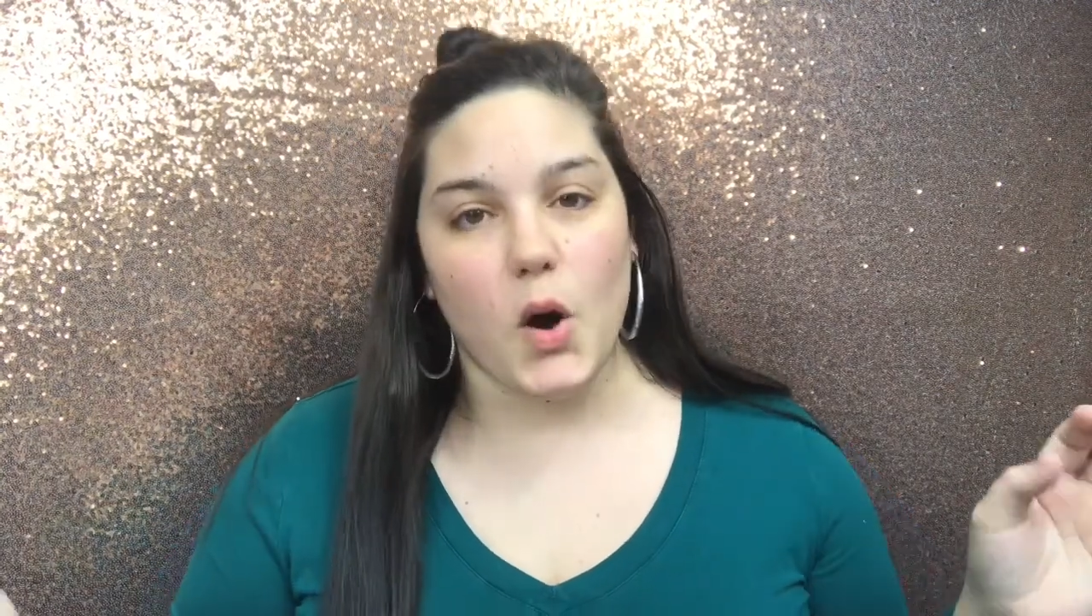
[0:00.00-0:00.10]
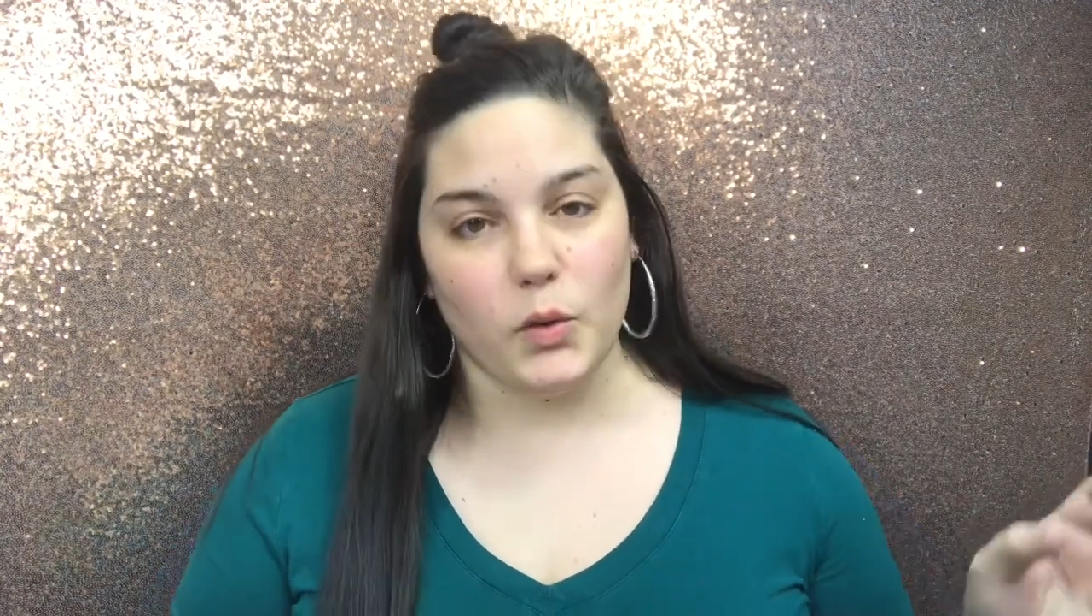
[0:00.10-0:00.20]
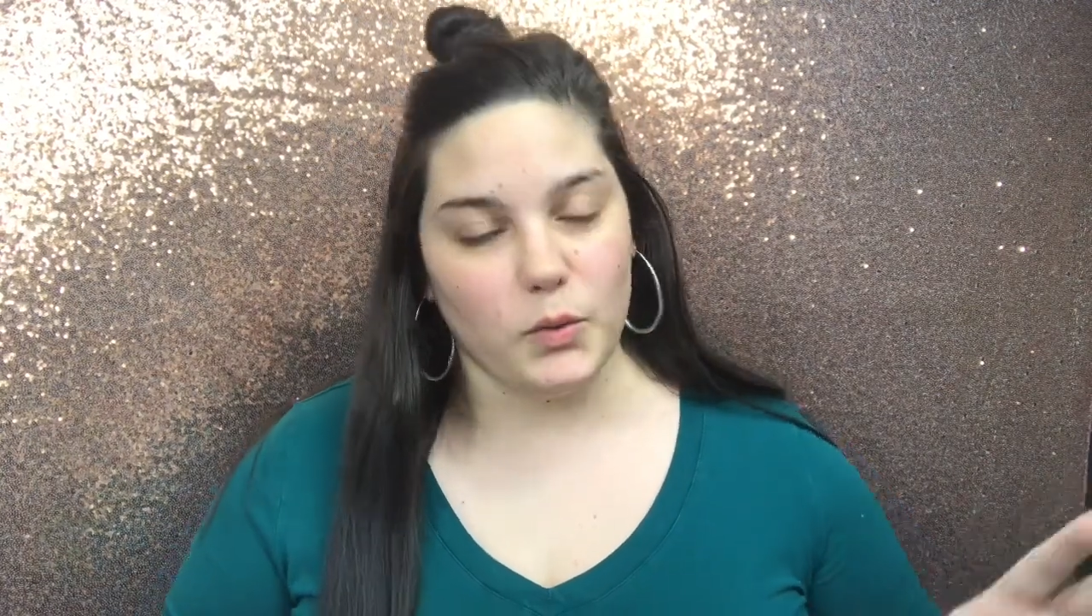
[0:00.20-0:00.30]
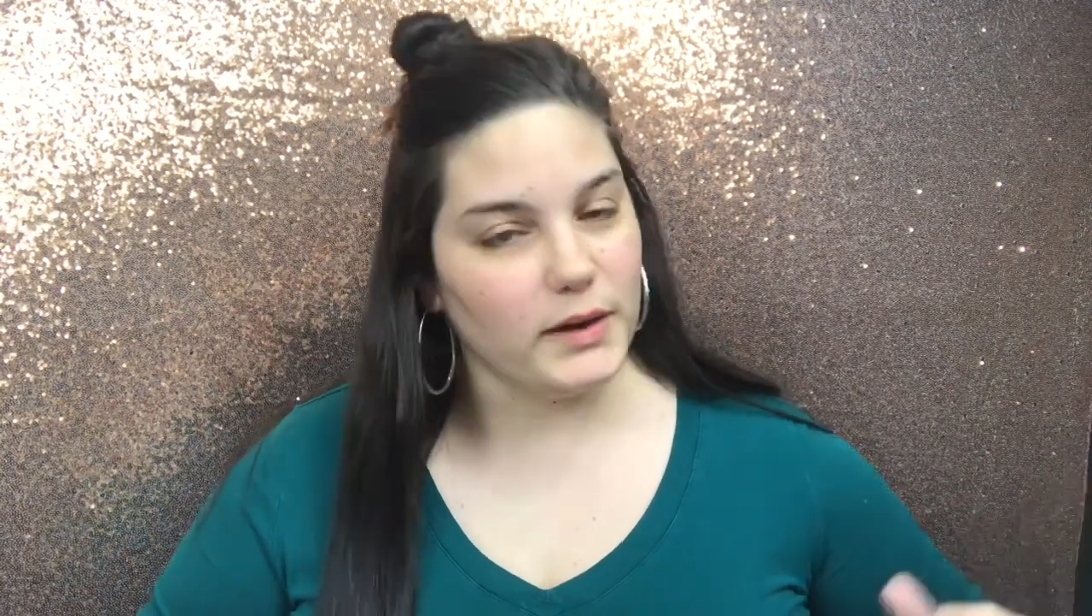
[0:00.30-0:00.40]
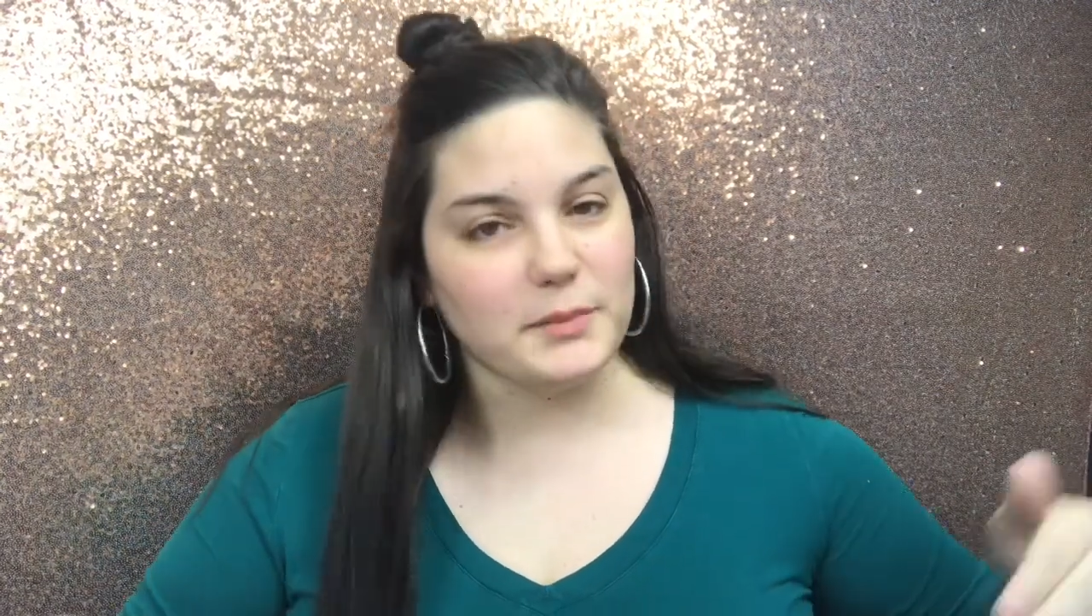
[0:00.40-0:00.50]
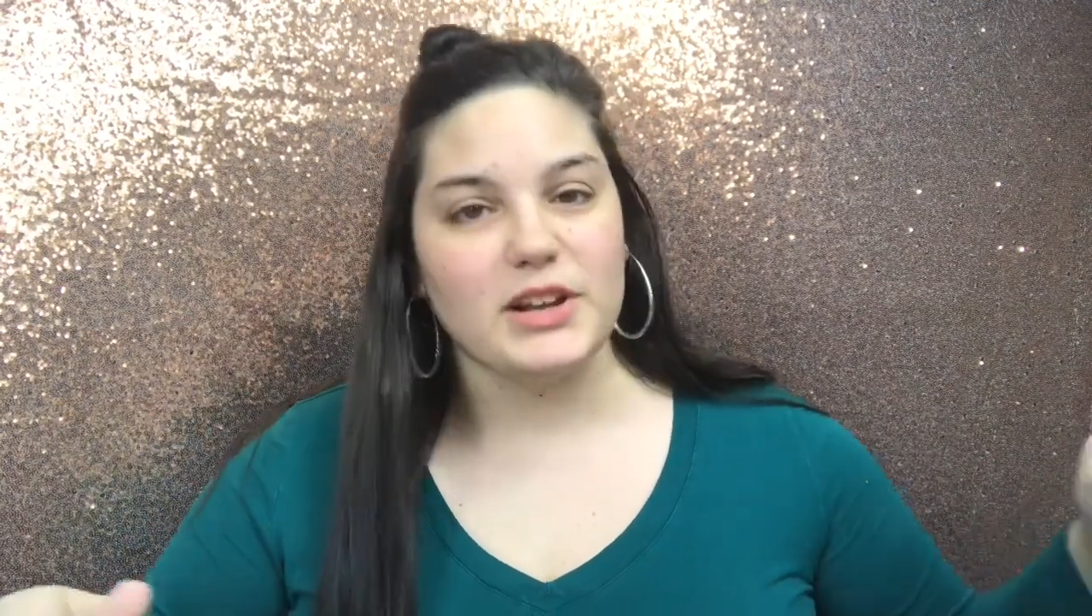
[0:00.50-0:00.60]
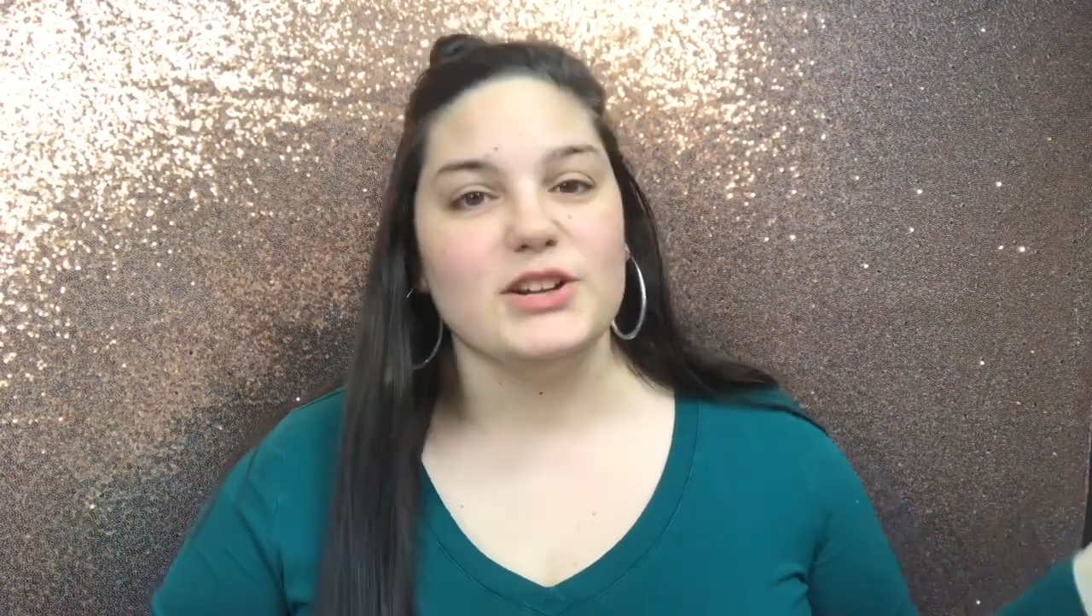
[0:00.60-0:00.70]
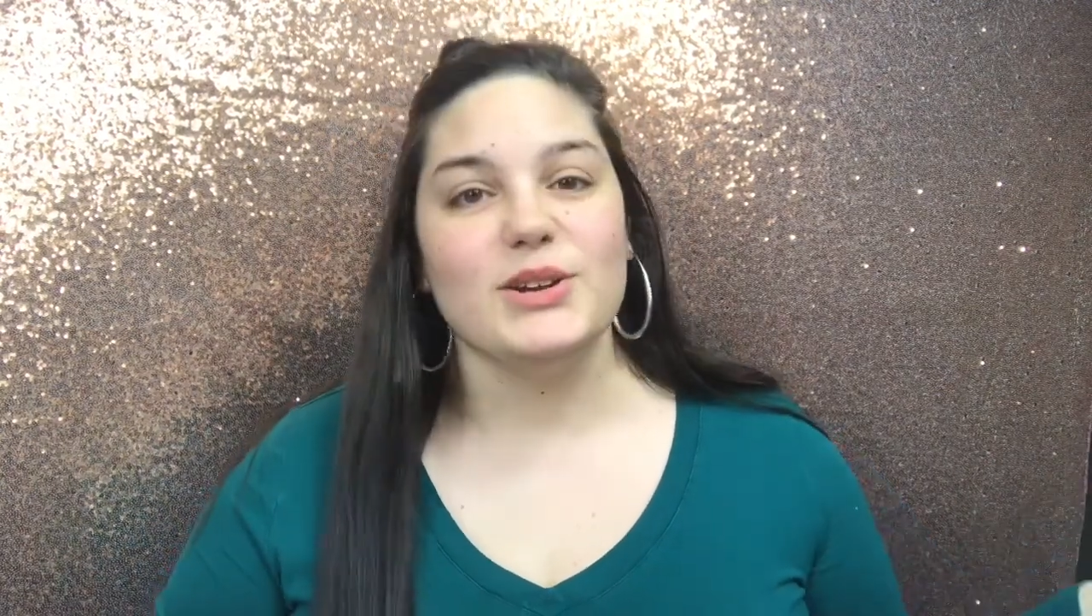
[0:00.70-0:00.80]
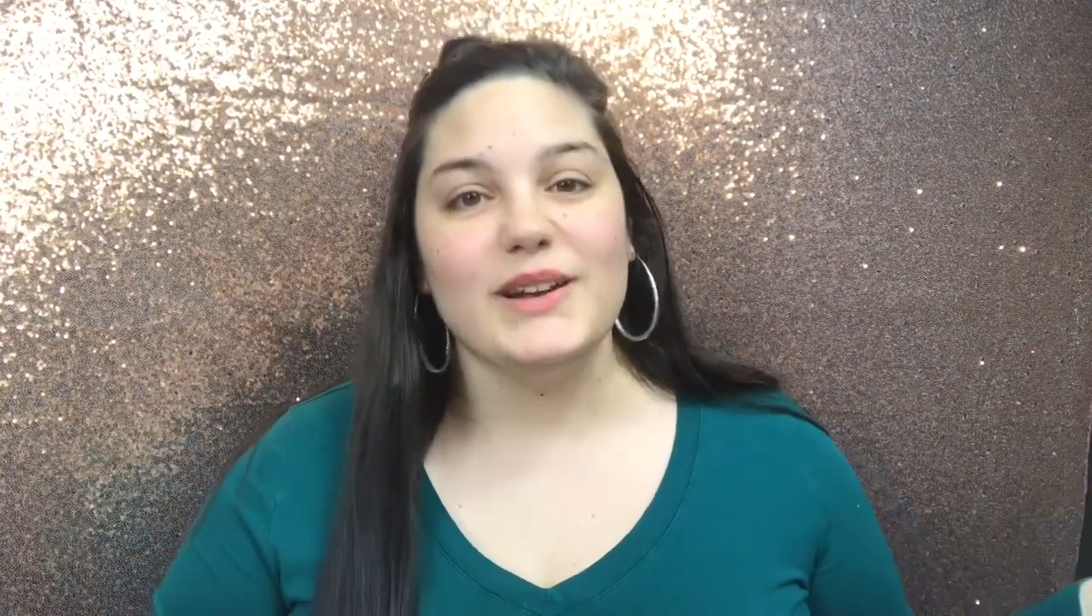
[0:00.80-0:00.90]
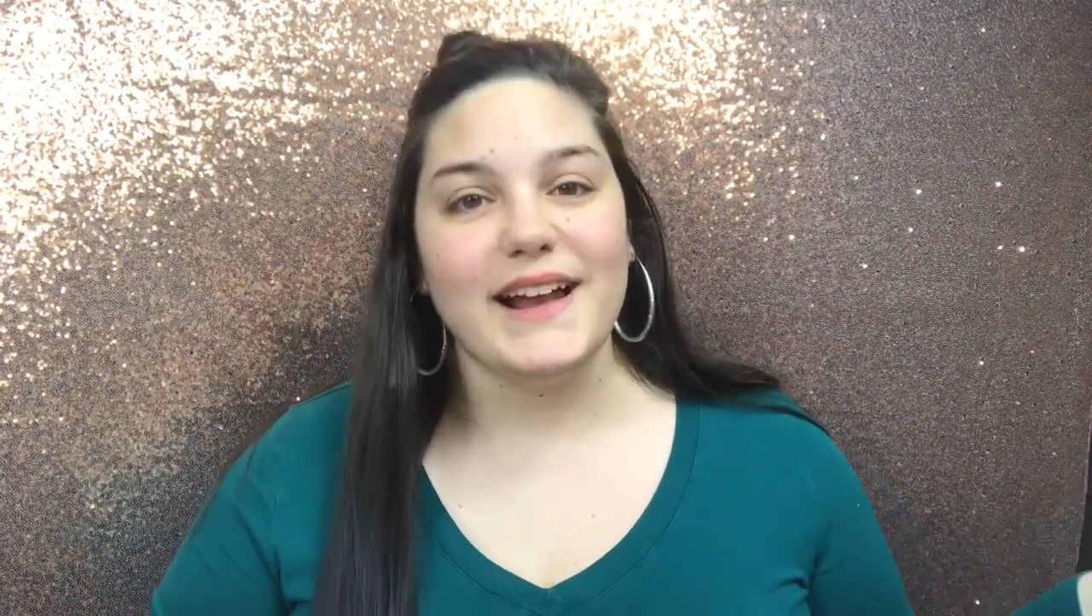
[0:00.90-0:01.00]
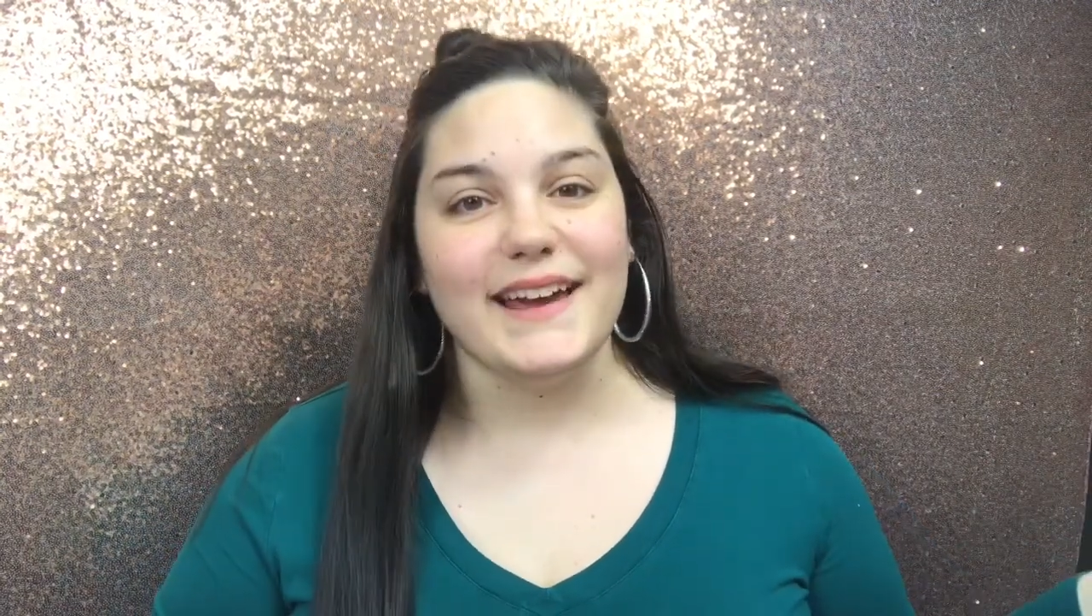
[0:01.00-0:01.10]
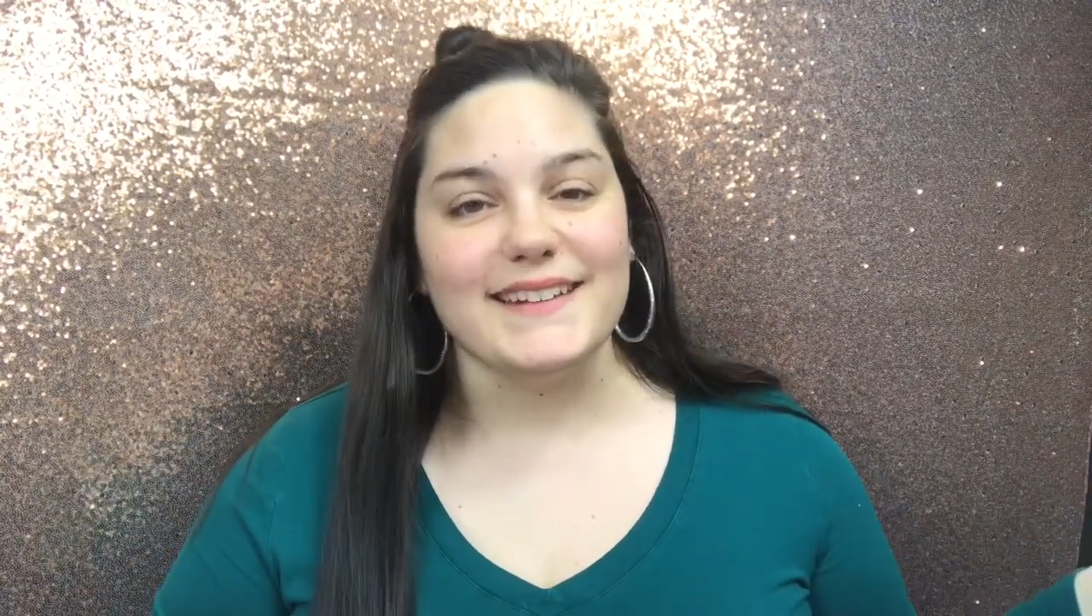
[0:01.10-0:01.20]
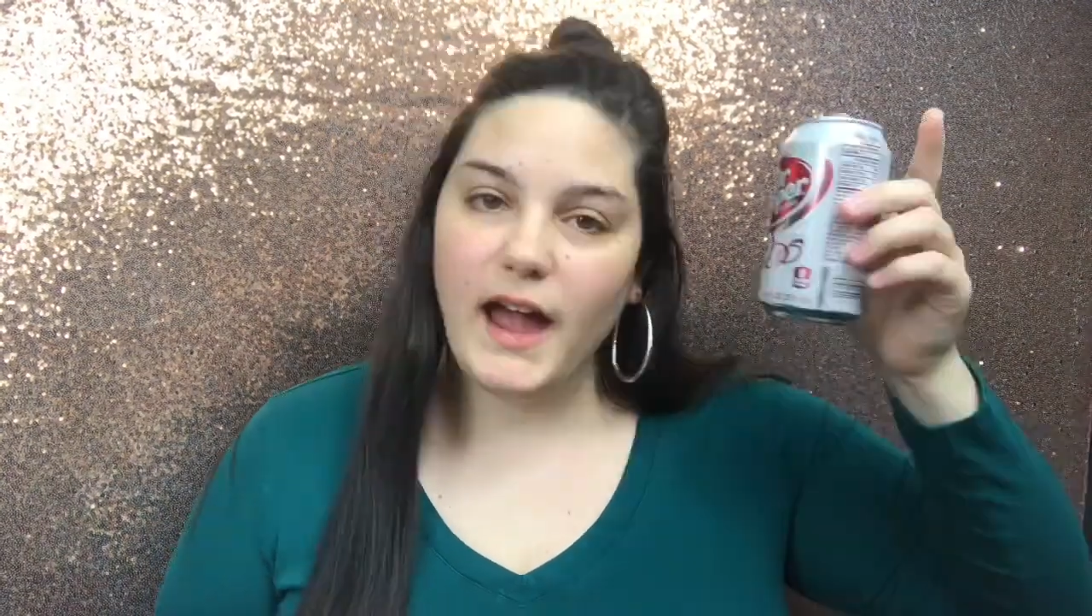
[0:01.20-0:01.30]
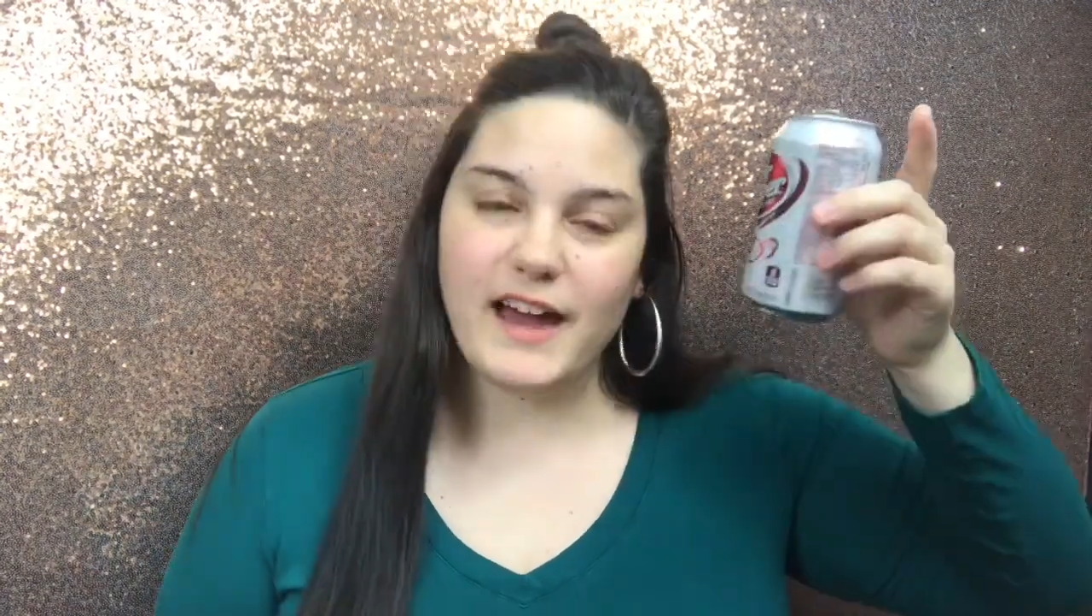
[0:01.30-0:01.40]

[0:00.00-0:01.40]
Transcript: what I'm going to do tonight.